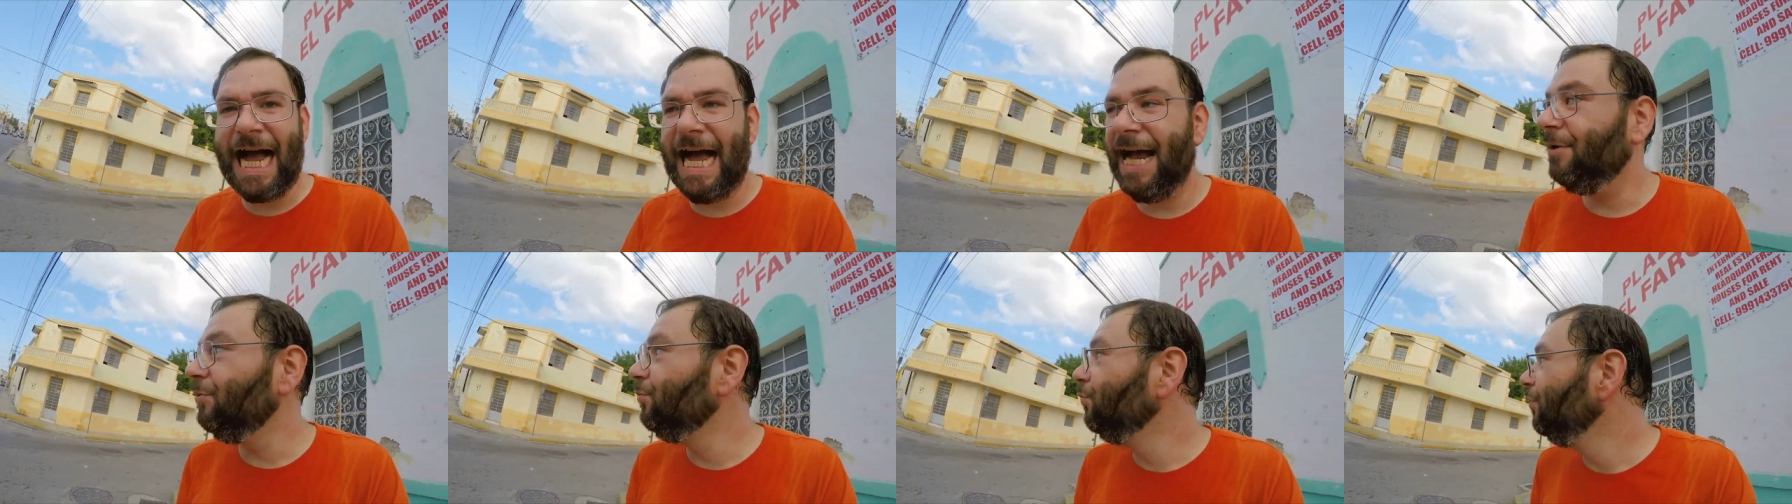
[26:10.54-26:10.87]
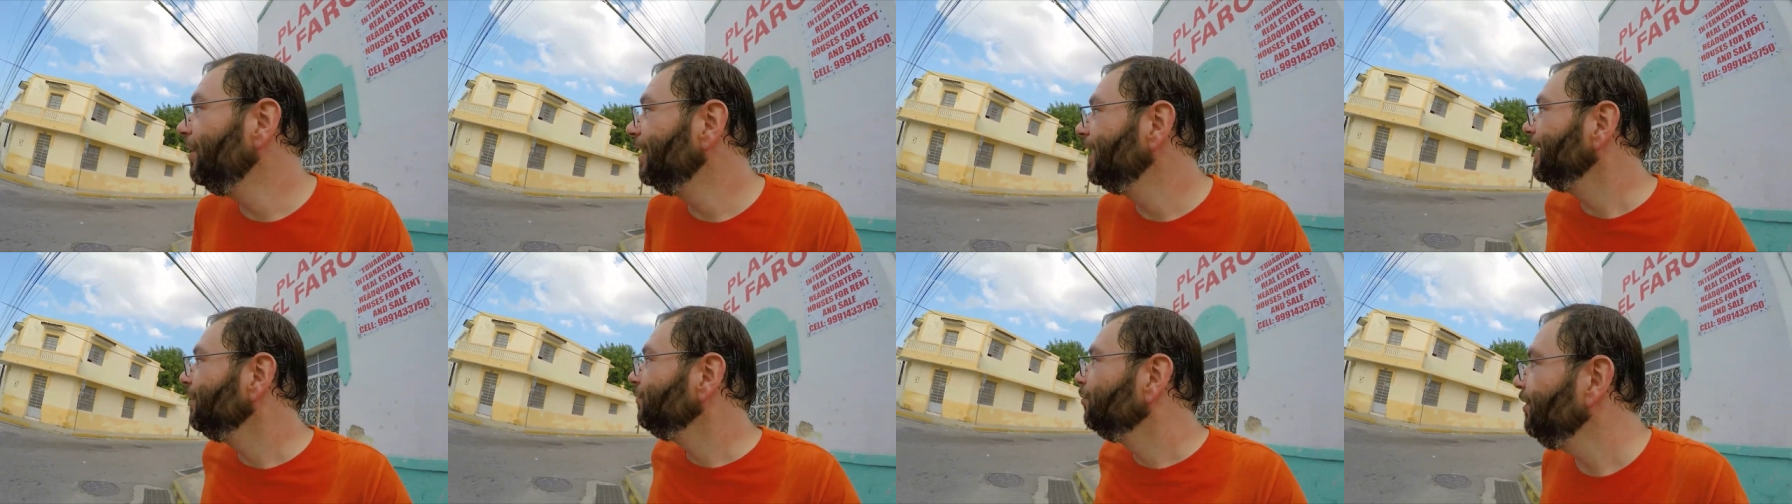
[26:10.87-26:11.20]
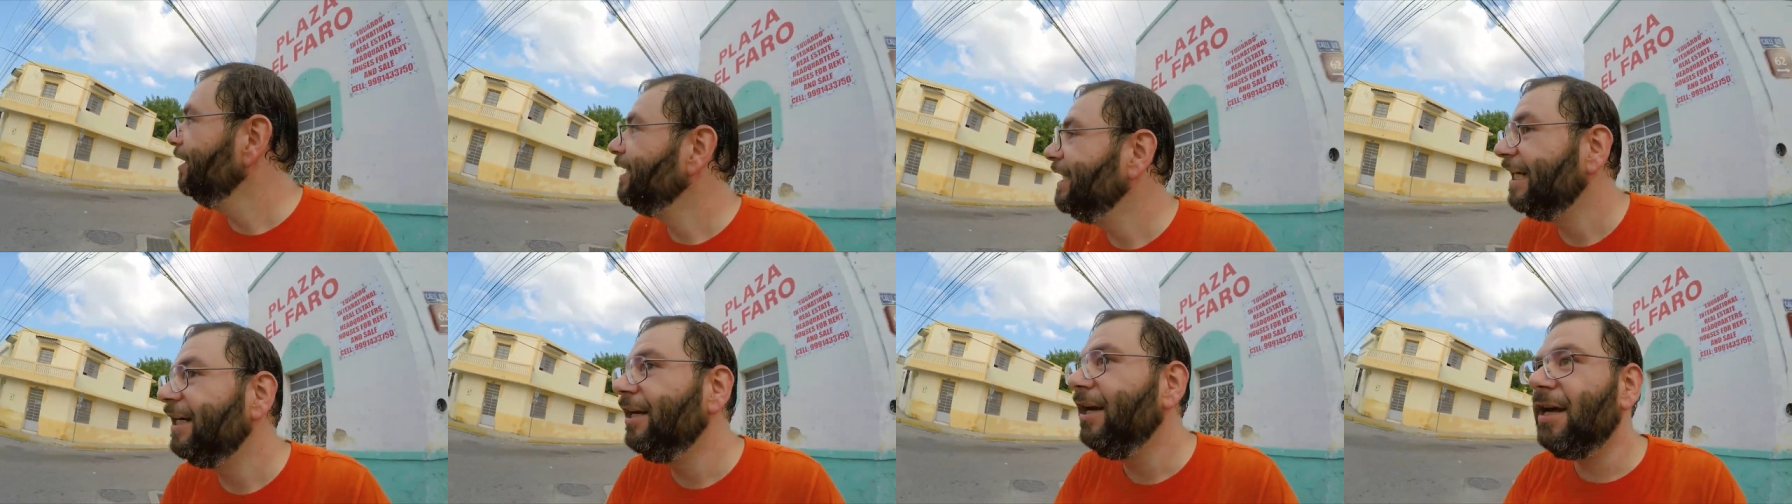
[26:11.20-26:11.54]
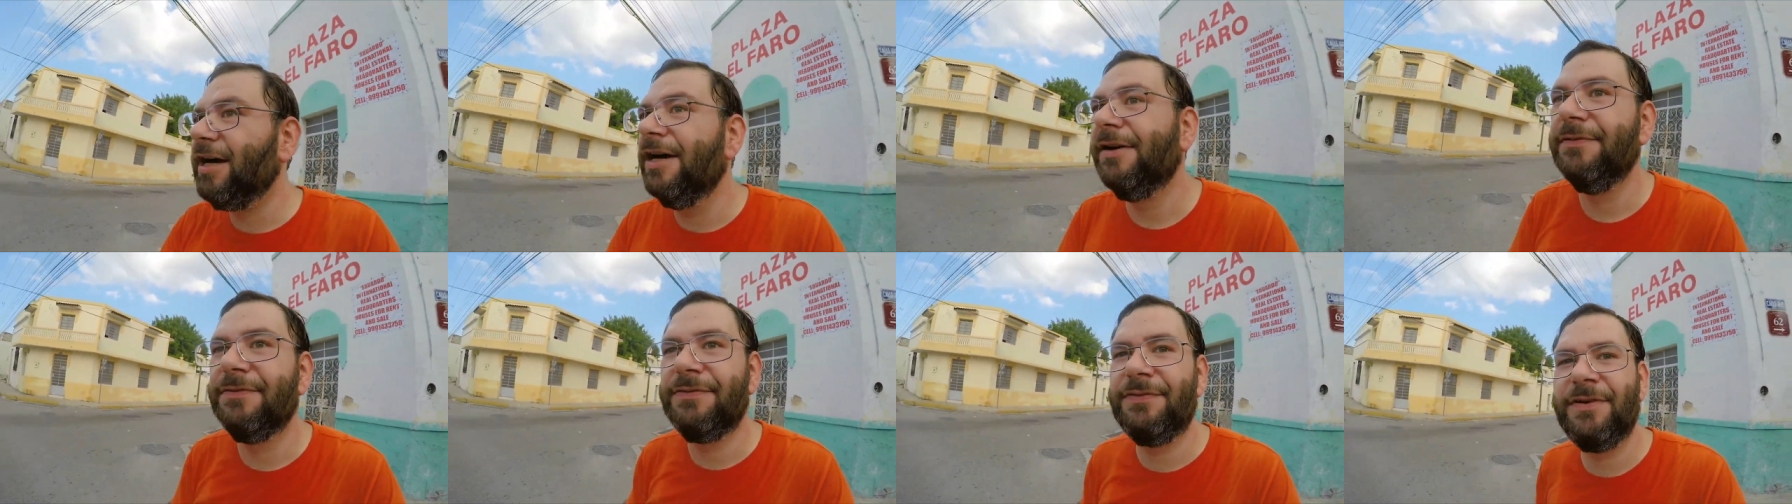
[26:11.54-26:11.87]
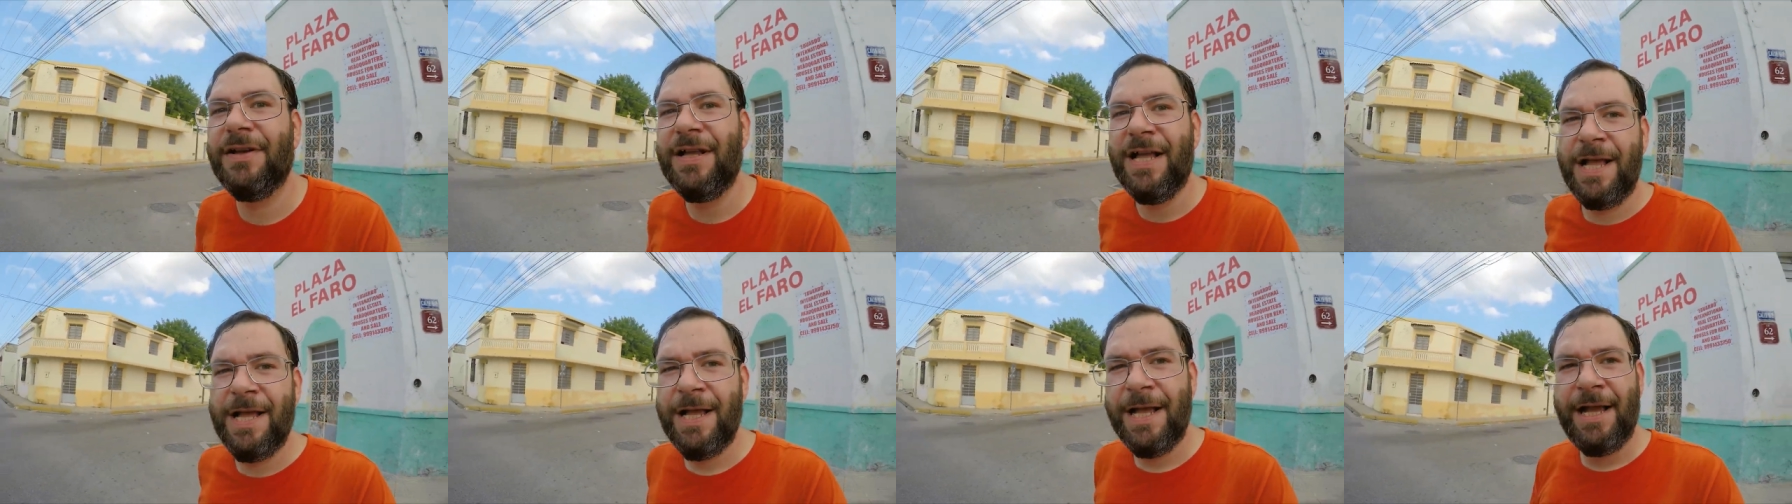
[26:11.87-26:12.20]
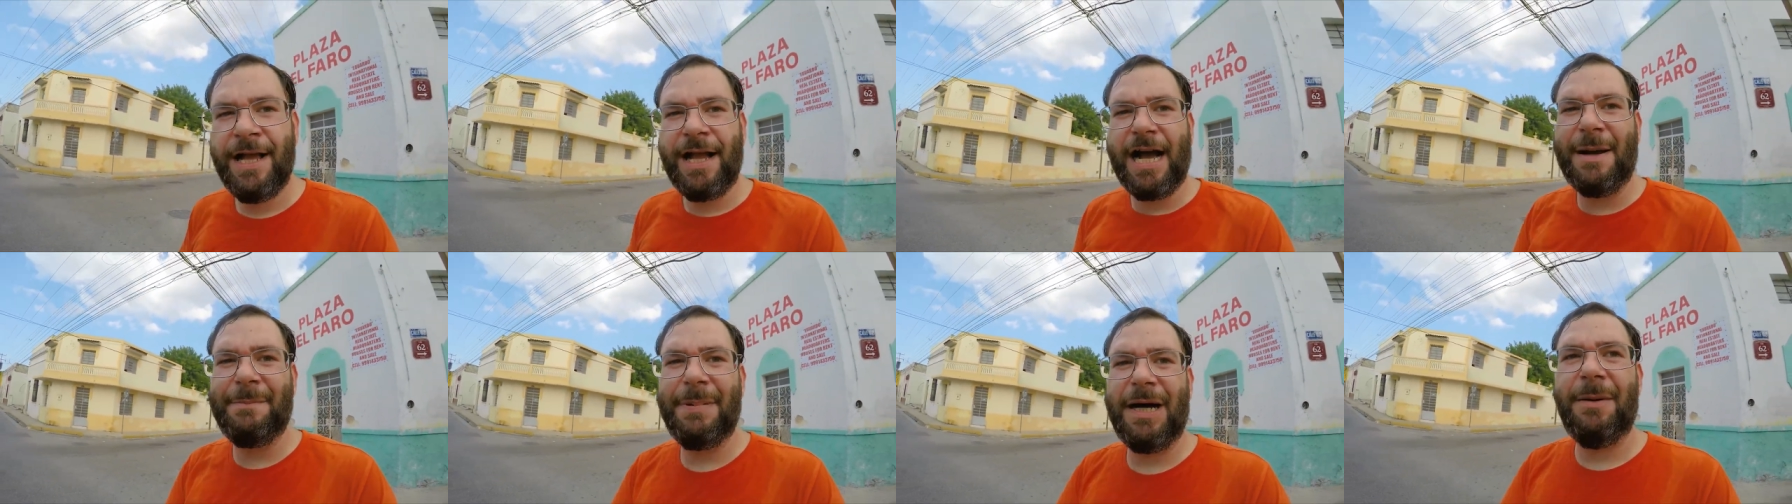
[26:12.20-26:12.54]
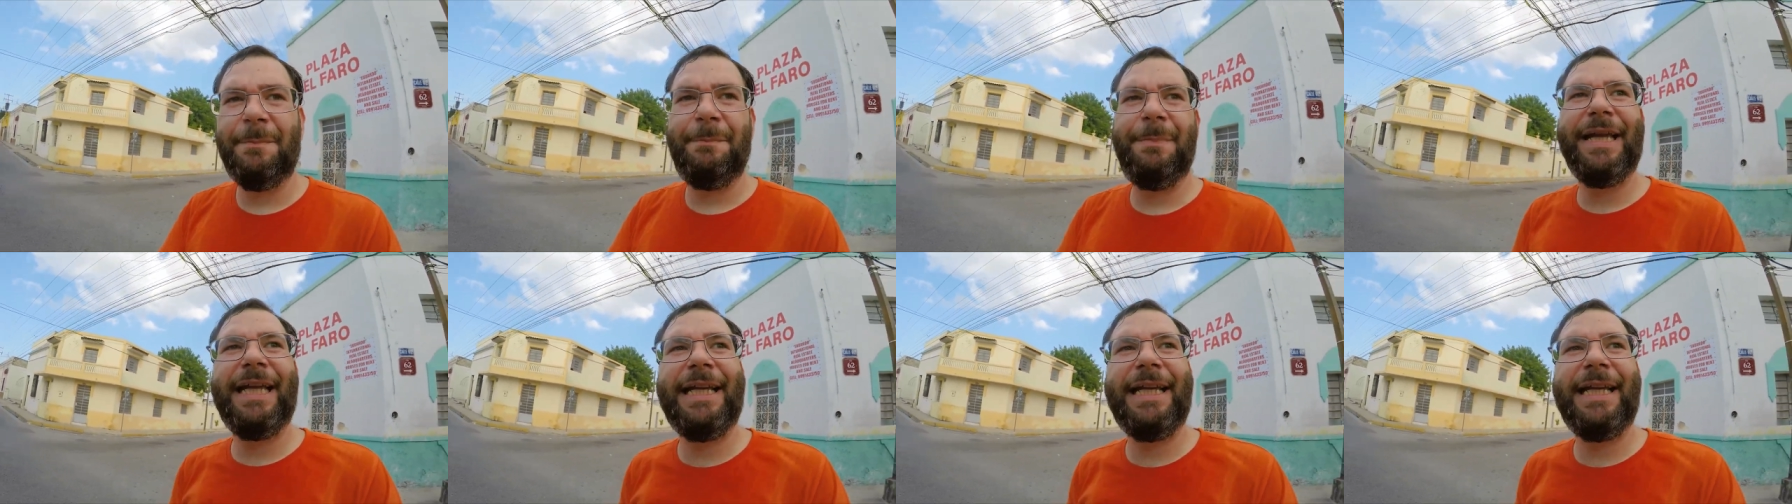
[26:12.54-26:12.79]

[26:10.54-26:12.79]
I really really love about